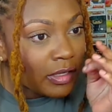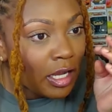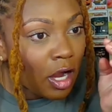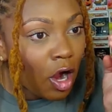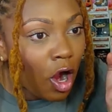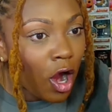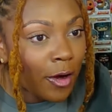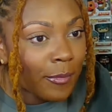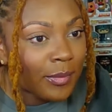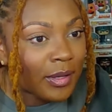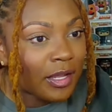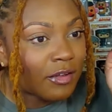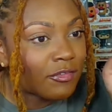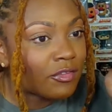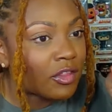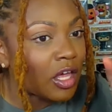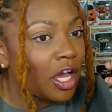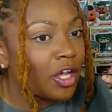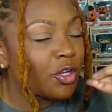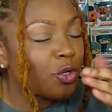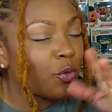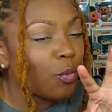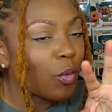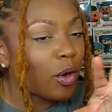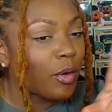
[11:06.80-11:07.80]
Army of the
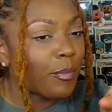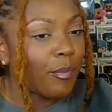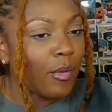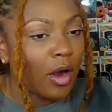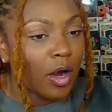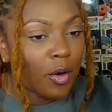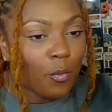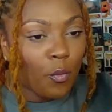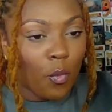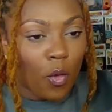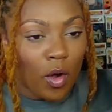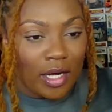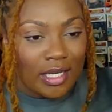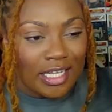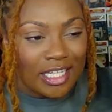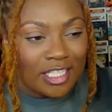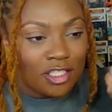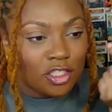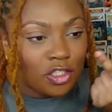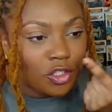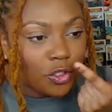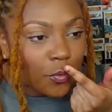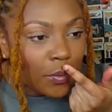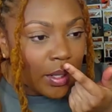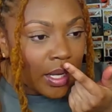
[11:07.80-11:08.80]
Underworld, Part 1. Let's
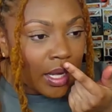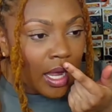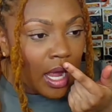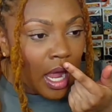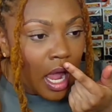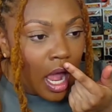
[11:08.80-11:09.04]
do it.